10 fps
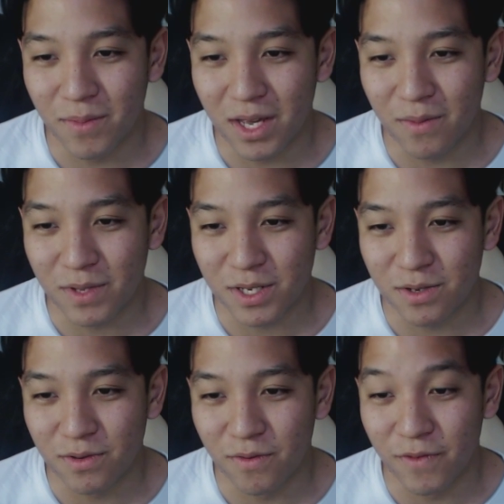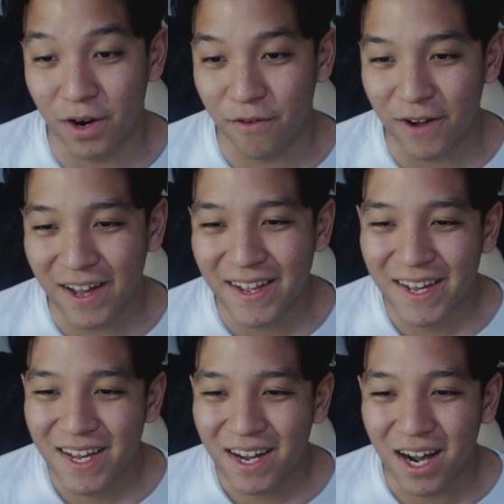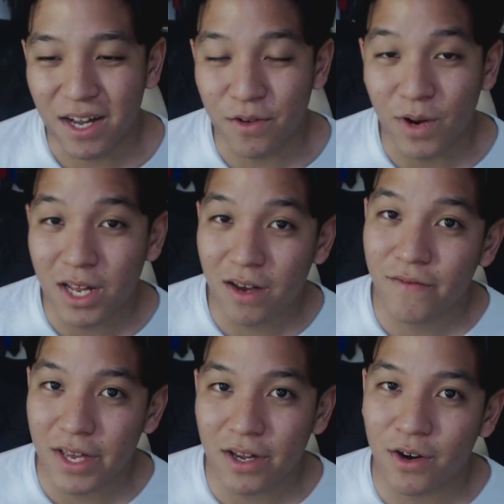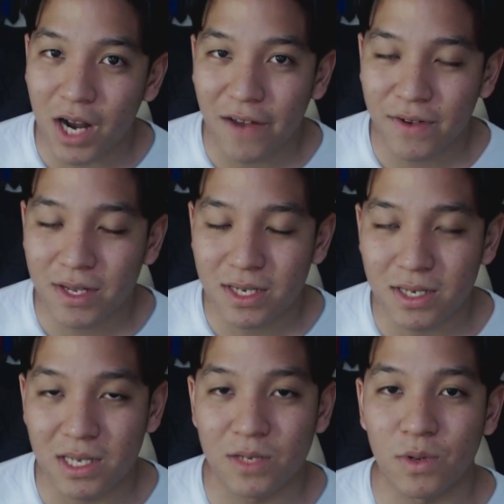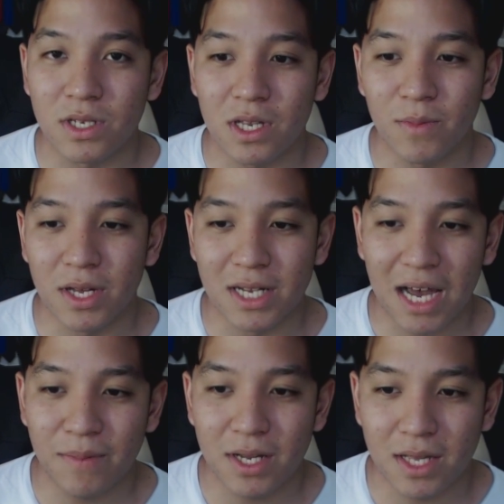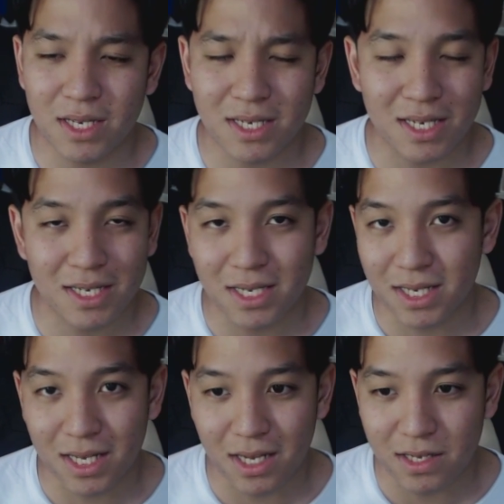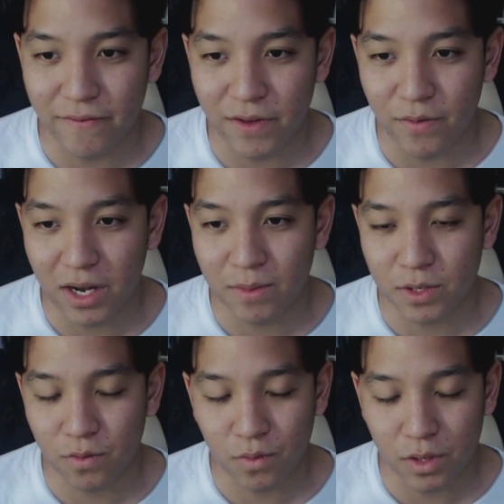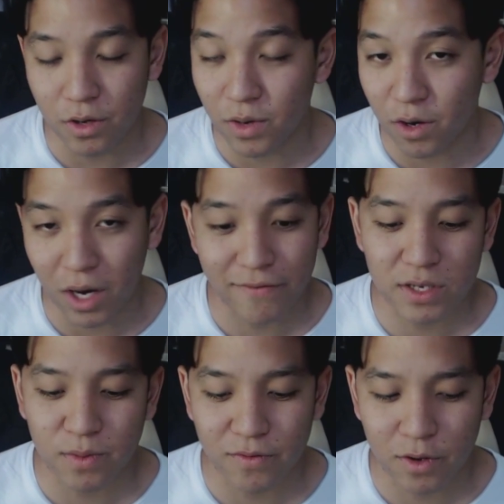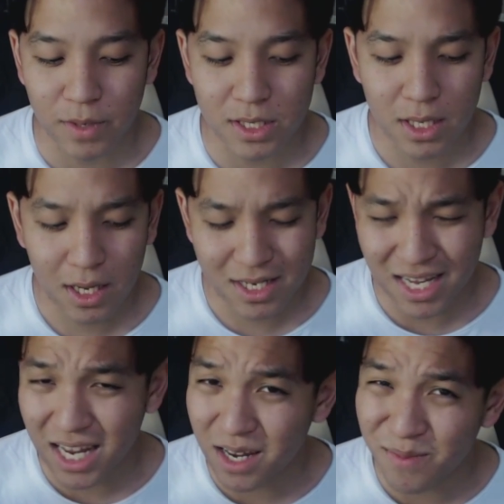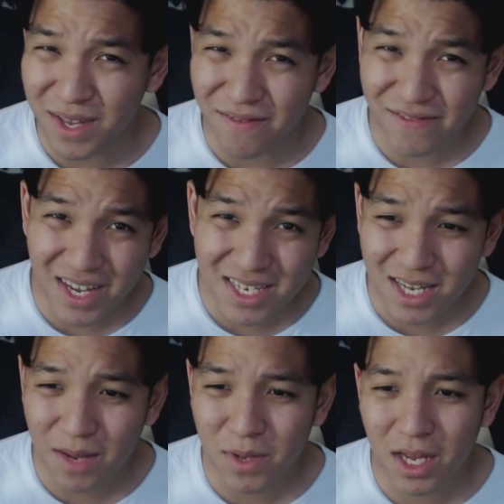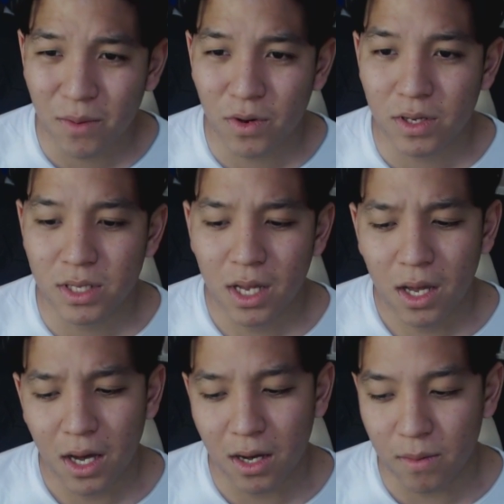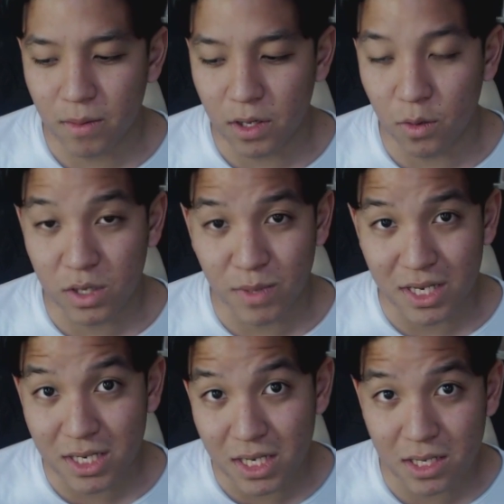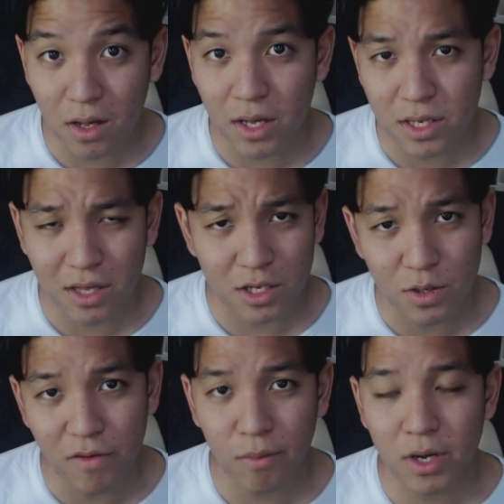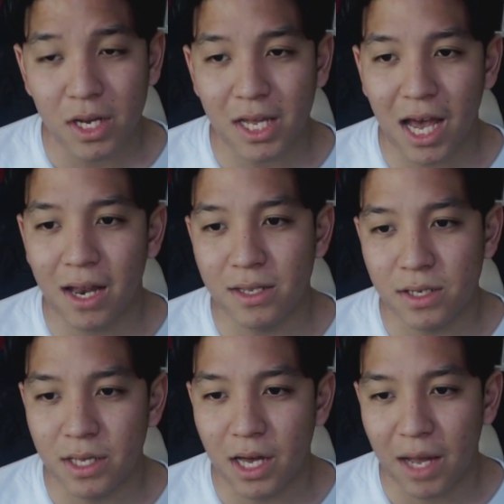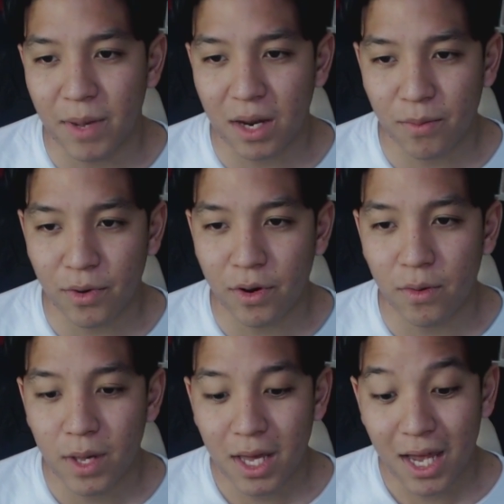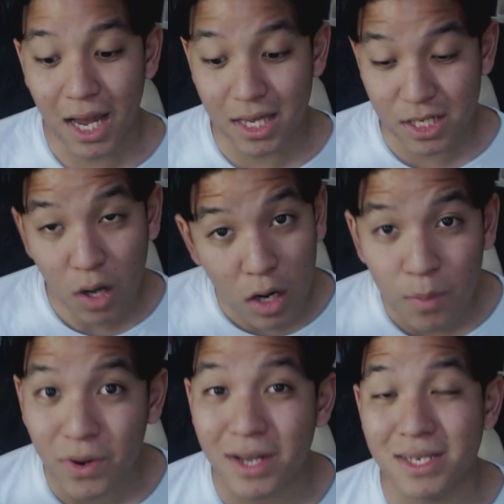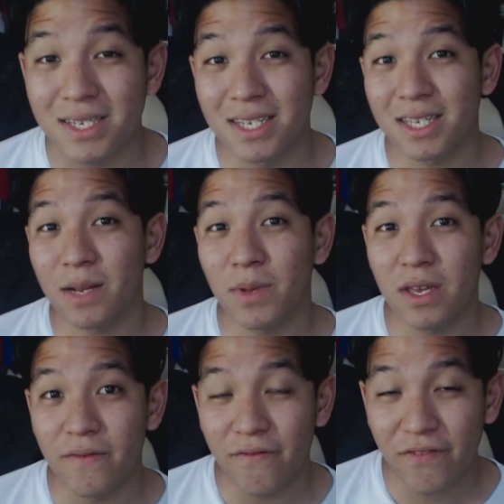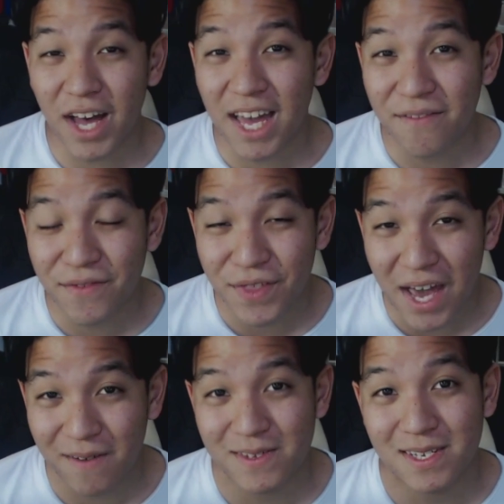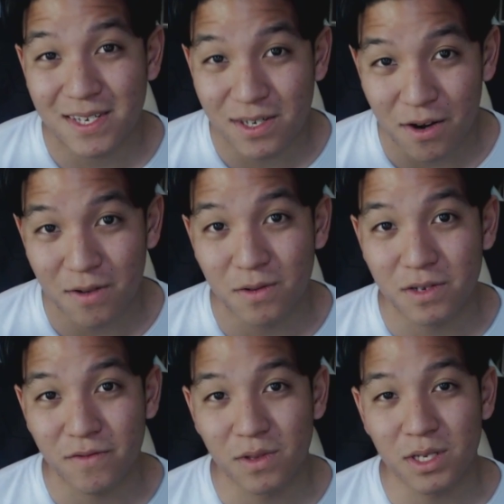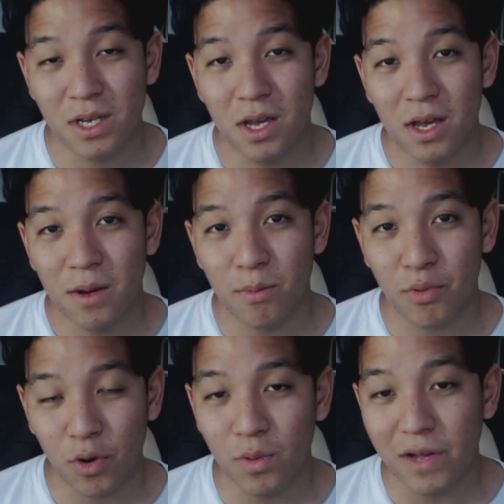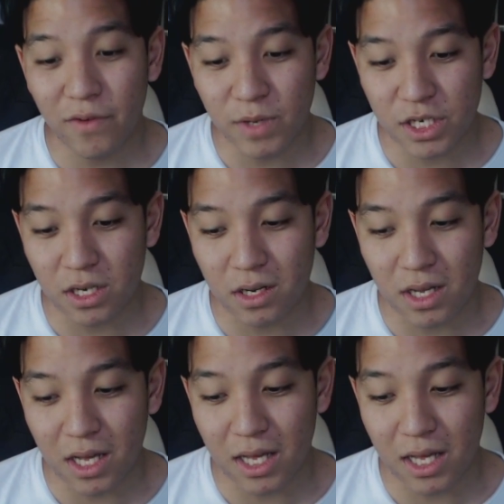be able to verify. The Radeon Vega graphics is what it's going to be adapting, and this is like 16 gigs of VRAM, so really great graphics performance. 1080p FaceTime cameras, USB-C slots. I think 2 of them are getting added to the iMac Pro, and the starting price is going to be $5,000 for this pro-level machine.